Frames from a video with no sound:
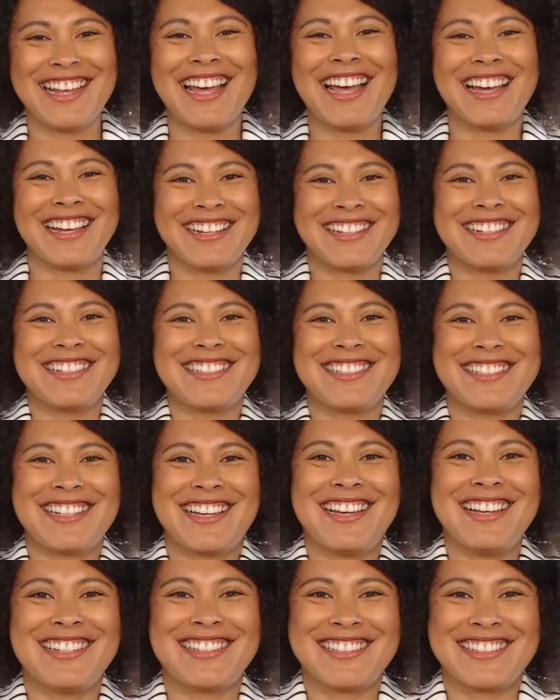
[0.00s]
Yeah, it
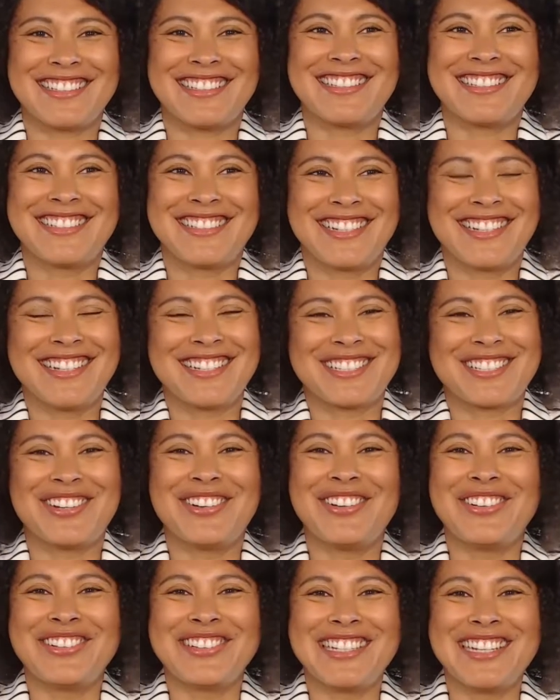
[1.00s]
does. It does.
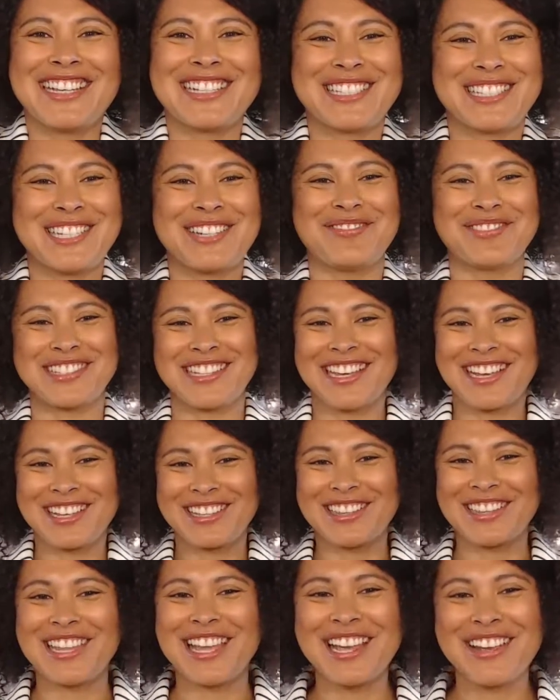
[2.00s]
Holy, it seems it, like a
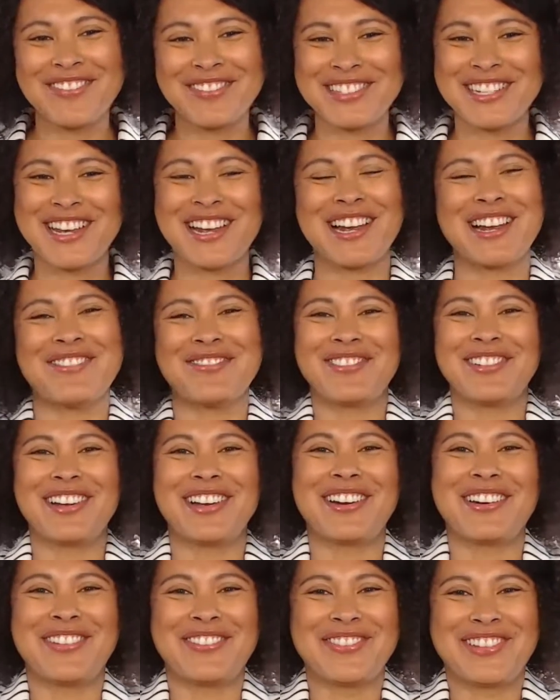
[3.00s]
lifetime
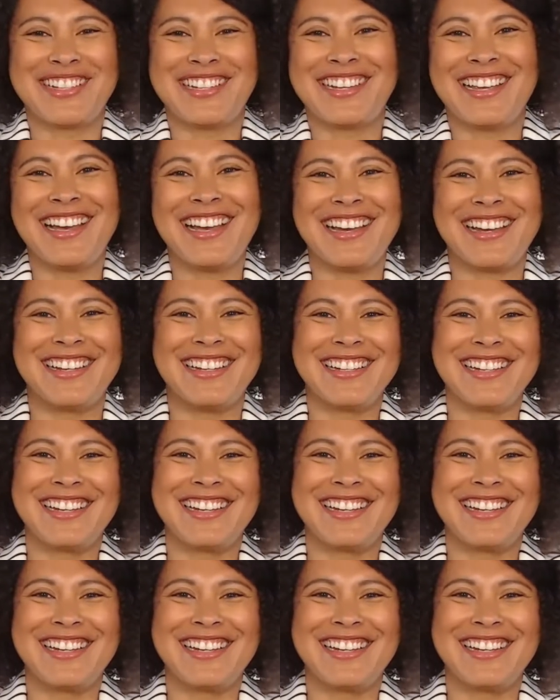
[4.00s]
ago. yeah.